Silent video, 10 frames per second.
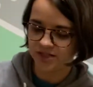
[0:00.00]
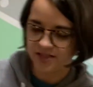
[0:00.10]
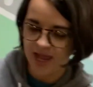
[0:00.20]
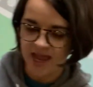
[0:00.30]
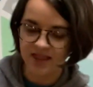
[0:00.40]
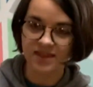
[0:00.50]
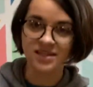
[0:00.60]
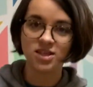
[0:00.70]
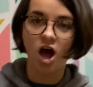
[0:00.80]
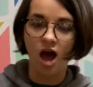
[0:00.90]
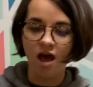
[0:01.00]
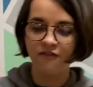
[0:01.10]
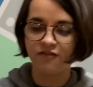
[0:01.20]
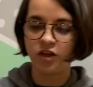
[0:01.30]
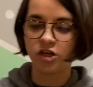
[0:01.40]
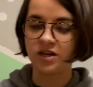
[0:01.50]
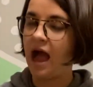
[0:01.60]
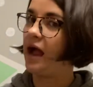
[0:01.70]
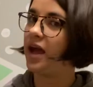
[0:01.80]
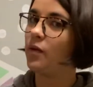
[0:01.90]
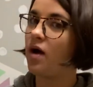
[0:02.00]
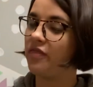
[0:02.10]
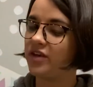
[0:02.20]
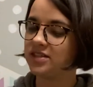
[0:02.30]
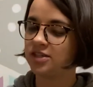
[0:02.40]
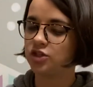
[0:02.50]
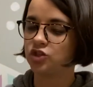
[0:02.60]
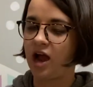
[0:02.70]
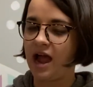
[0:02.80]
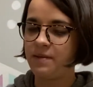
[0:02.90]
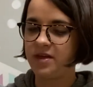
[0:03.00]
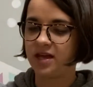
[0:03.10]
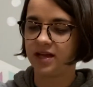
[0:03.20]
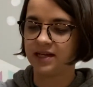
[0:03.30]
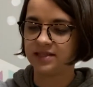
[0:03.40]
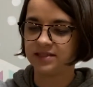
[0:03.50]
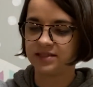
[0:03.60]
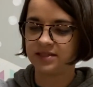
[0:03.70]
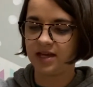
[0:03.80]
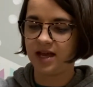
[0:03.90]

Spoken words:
take this off. You're not gonna want this to dry because